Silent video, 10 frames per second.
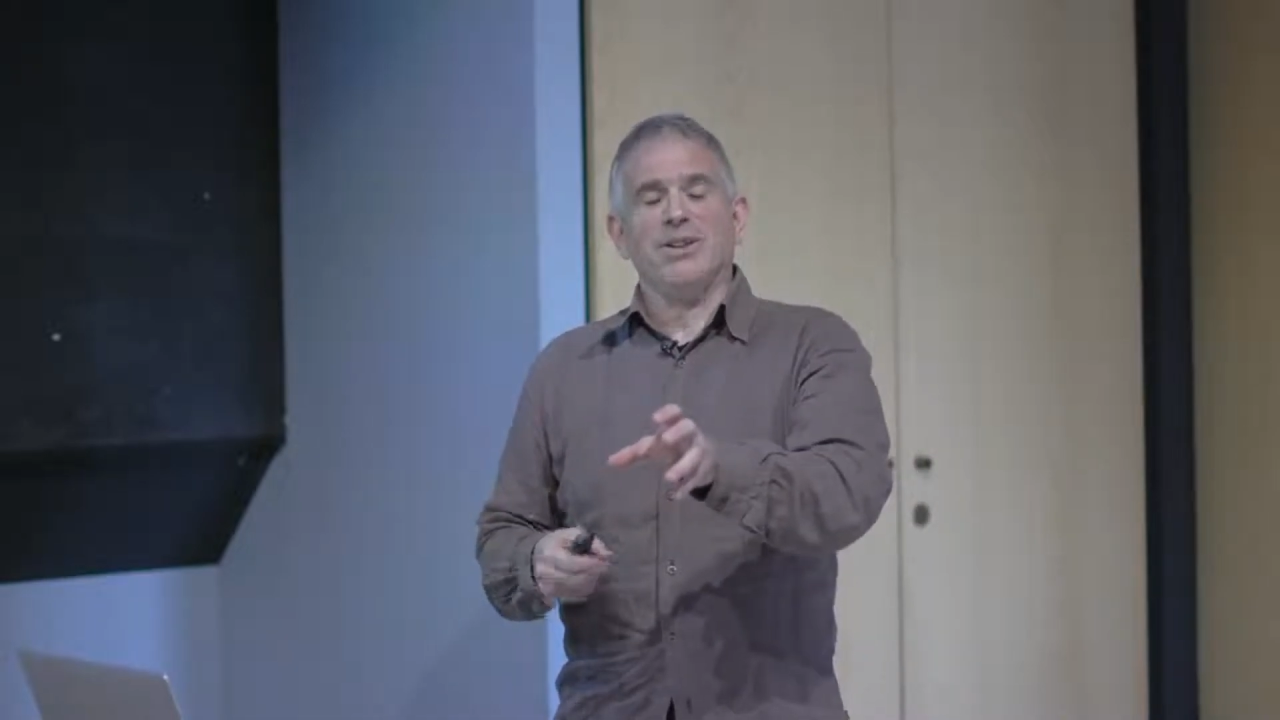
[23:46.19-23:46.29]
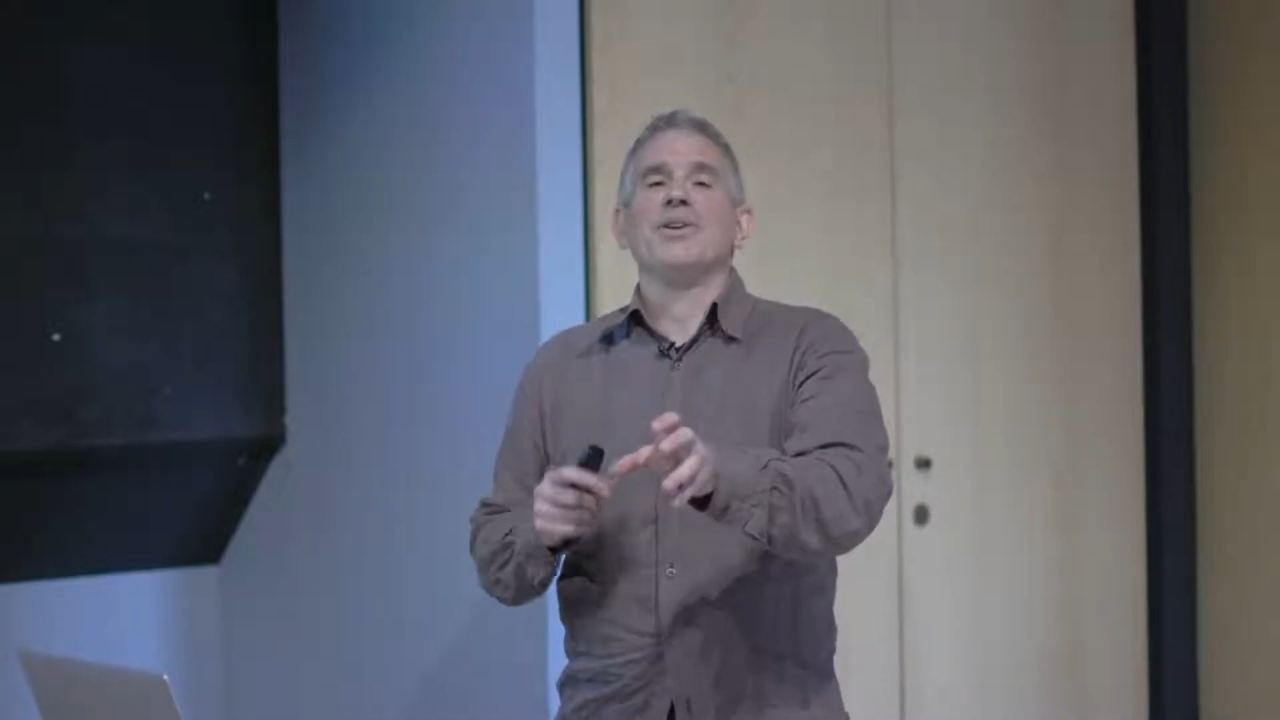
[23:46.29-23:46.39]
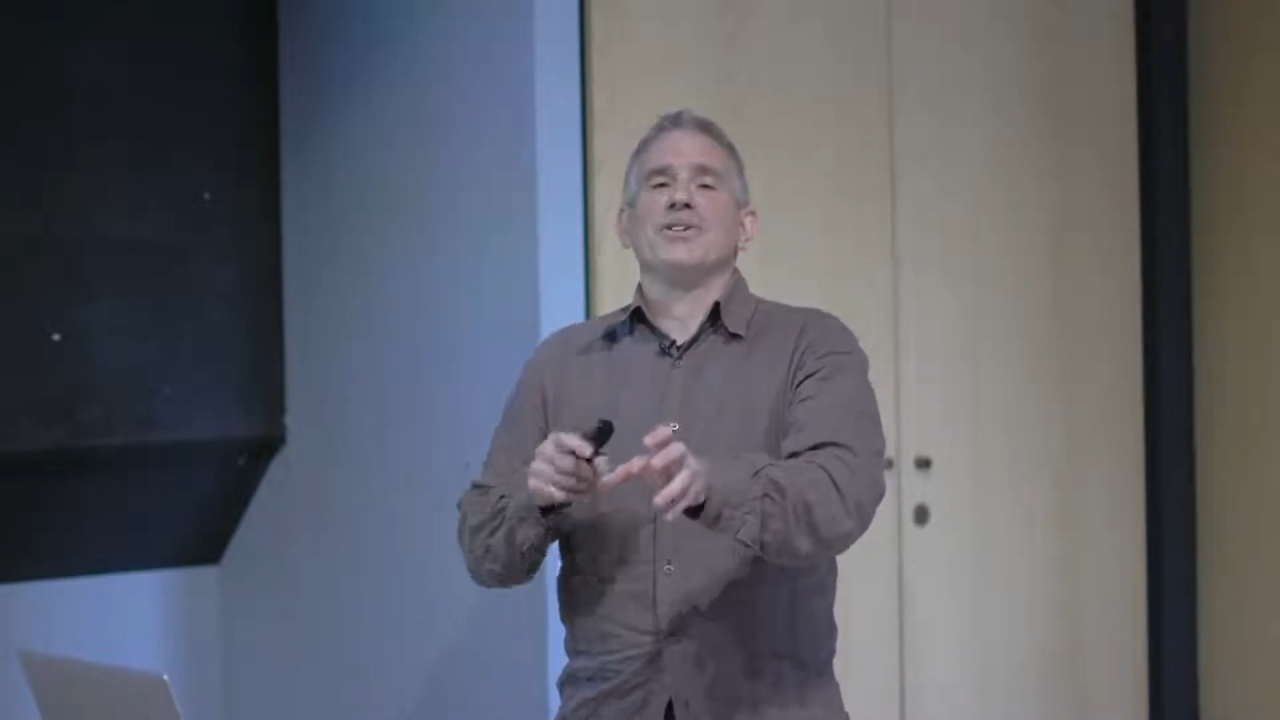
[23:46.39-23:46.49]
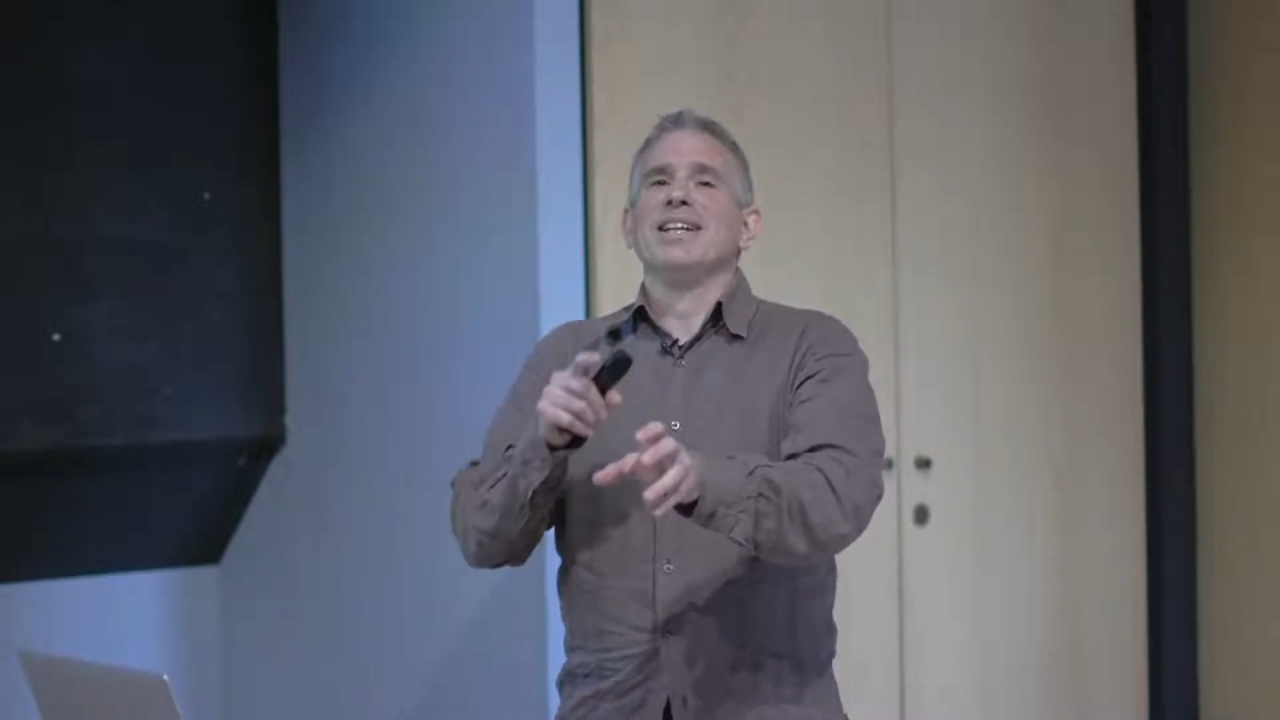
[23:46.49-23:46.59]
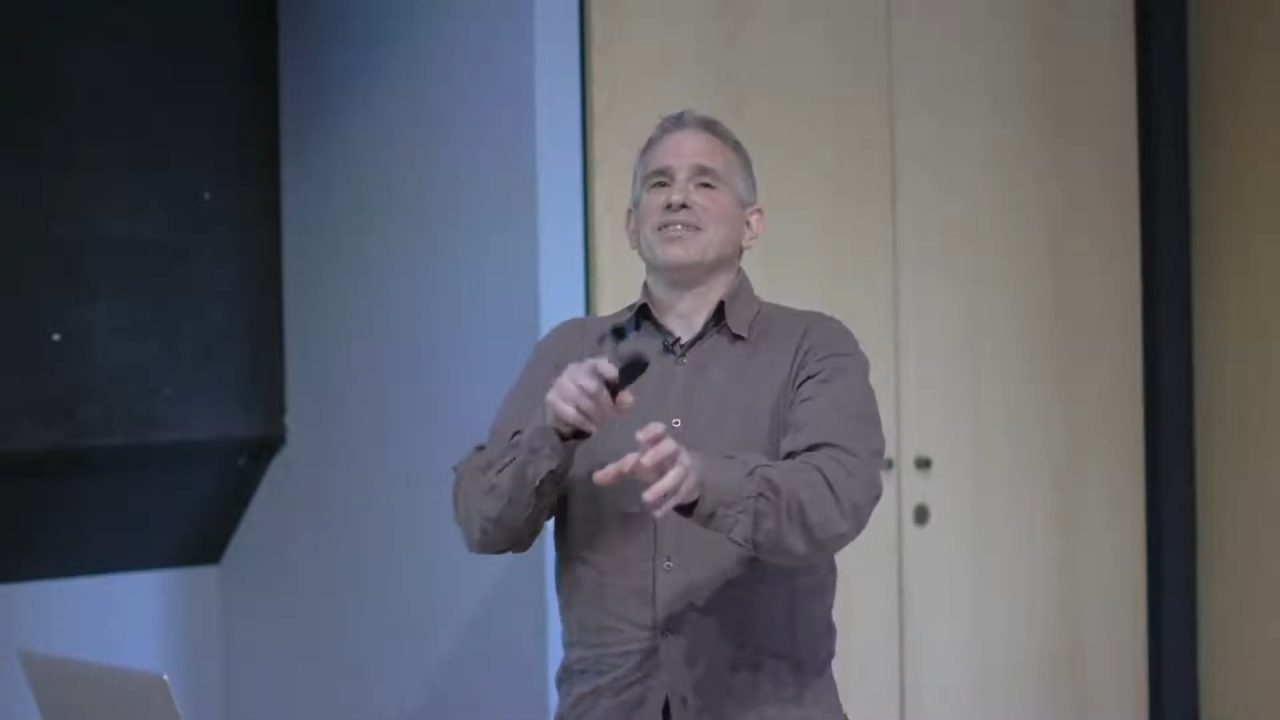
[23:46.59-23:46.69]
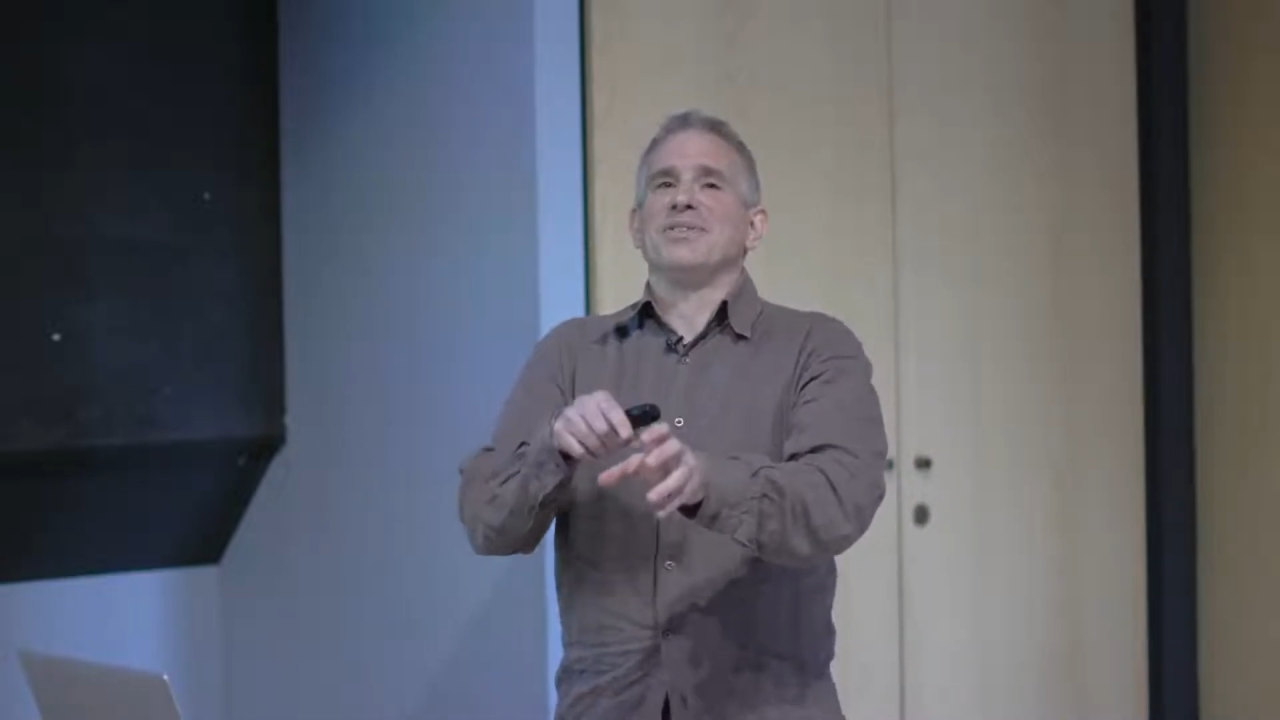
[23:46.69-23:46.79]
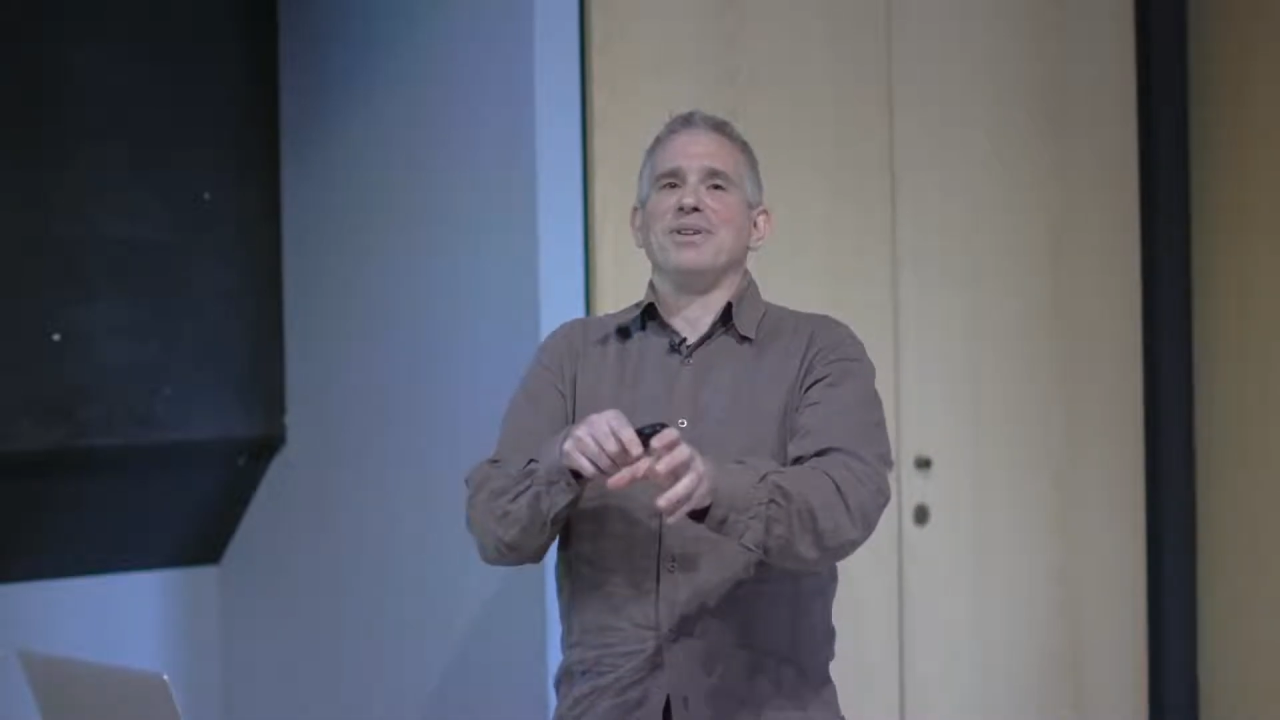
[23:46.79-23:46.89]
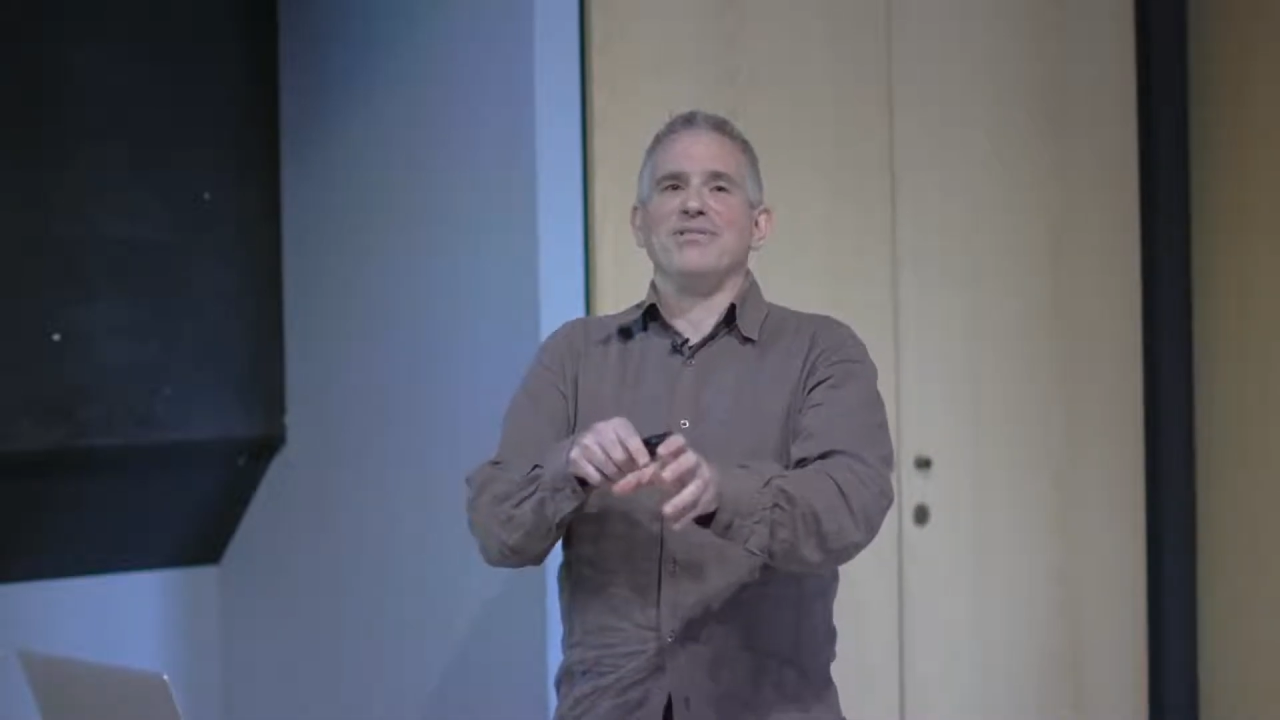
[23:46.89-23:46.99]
no, that's the